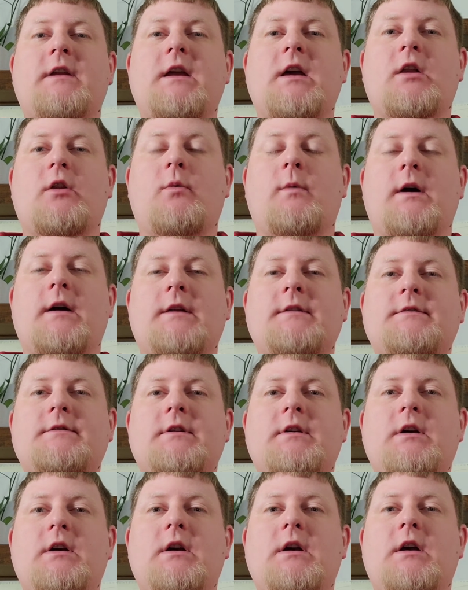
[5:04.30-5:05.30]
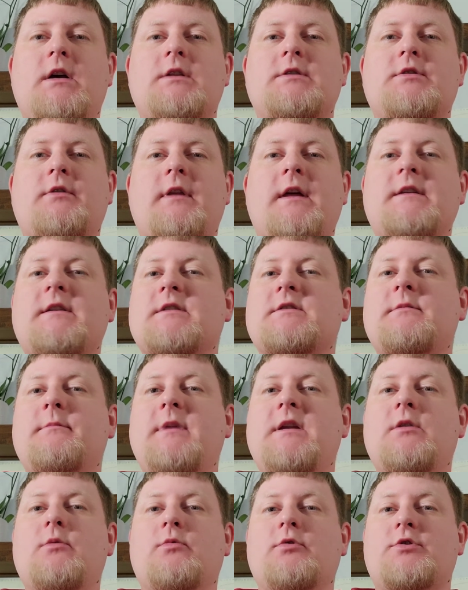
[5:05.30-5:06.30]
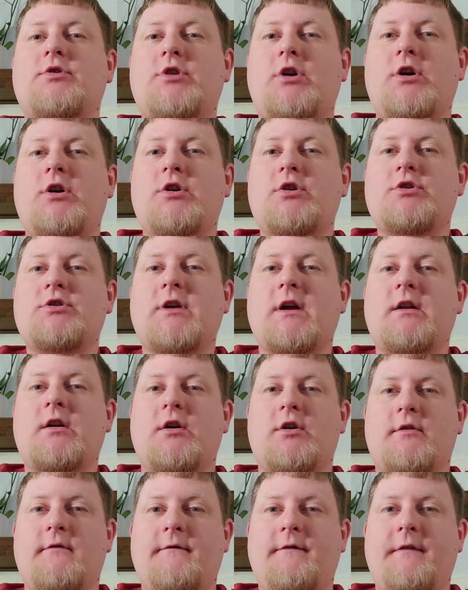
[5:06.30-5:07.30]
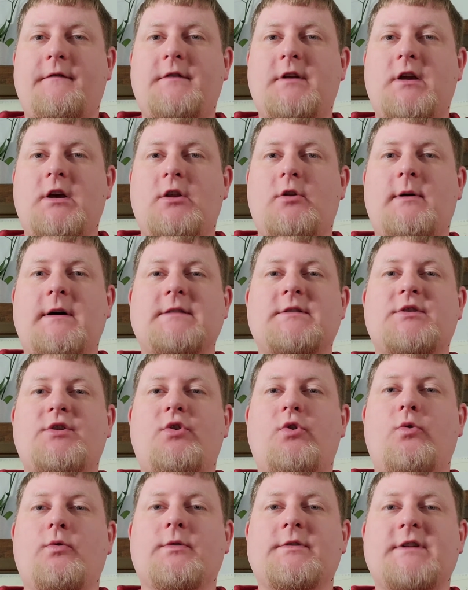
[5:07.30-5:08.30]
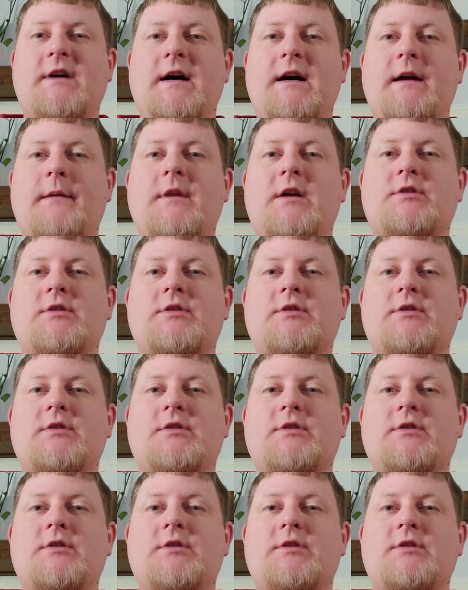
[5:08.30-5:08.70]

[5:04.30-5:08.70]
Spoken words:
kilowatts. So that doesn't mean it will charge at 150 kilowatts the whole time.